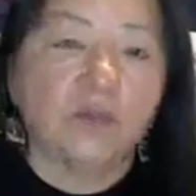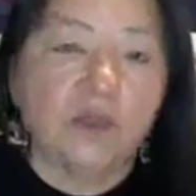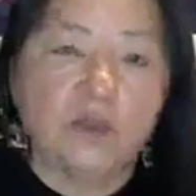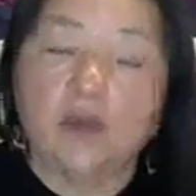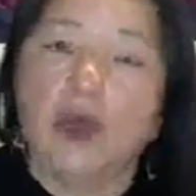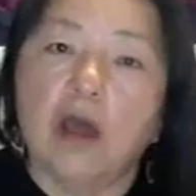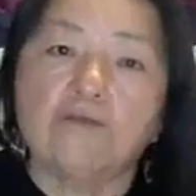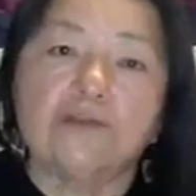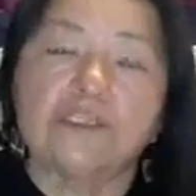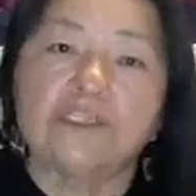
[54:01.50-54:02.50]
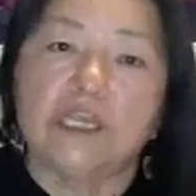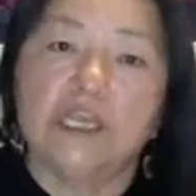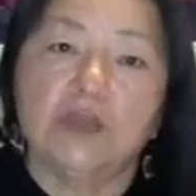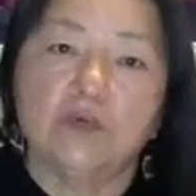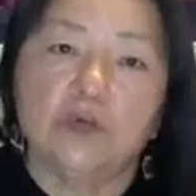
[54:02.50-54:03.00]
people often
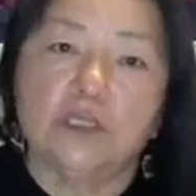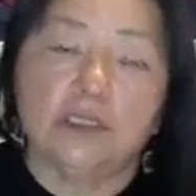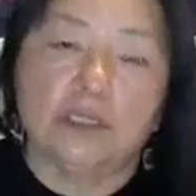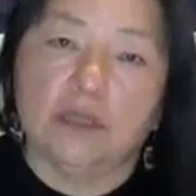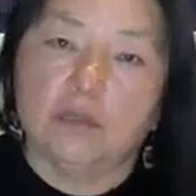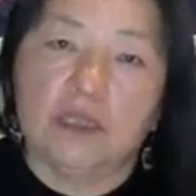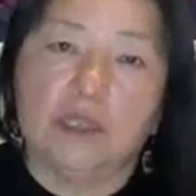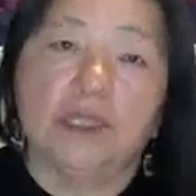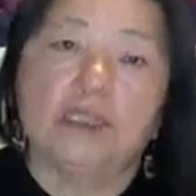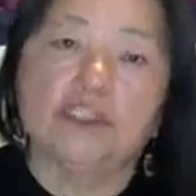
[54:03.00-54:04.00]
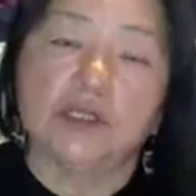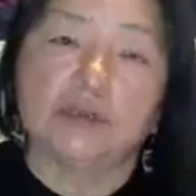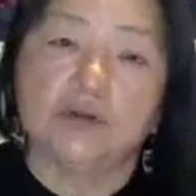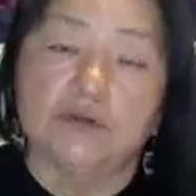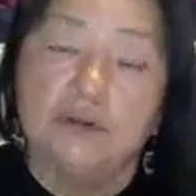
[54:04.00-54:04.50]
say when they meet each
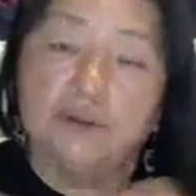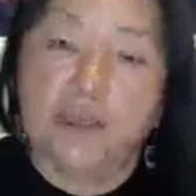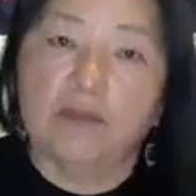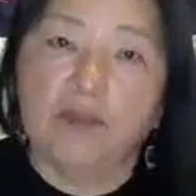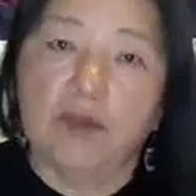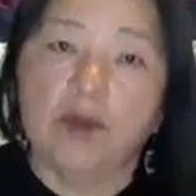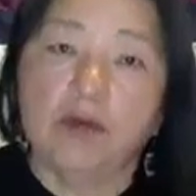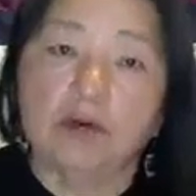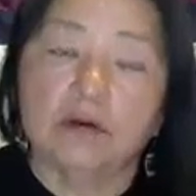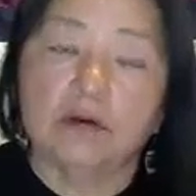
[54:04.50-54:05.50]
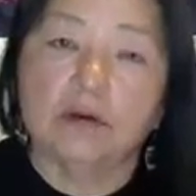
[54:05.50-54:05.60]
other and then they part,